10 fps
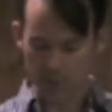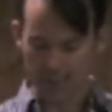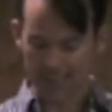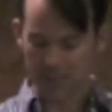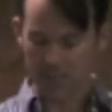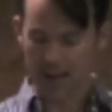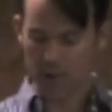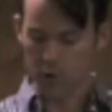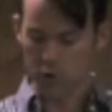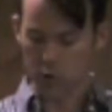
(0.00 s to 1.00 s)
and get the
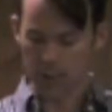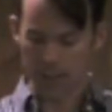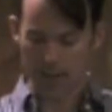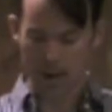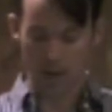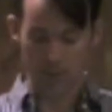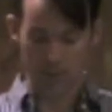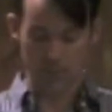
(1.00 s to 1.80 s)
matter straightened out.